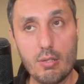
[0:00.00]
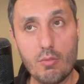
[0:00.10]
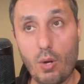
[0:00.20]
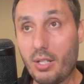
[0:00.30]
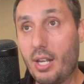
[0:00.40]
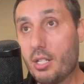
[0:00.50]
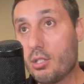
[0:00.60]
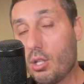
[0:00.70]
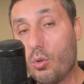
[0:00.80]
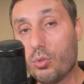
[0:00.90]
Right, next
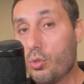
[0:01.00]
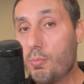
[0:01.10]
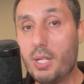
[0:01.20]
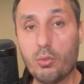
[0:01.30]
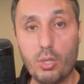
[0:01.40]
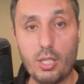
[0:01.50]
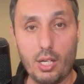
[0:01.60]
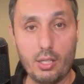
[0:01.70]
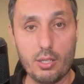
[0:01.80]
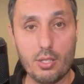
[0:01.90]
load could be at
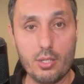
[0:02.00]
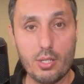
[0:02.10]
$3.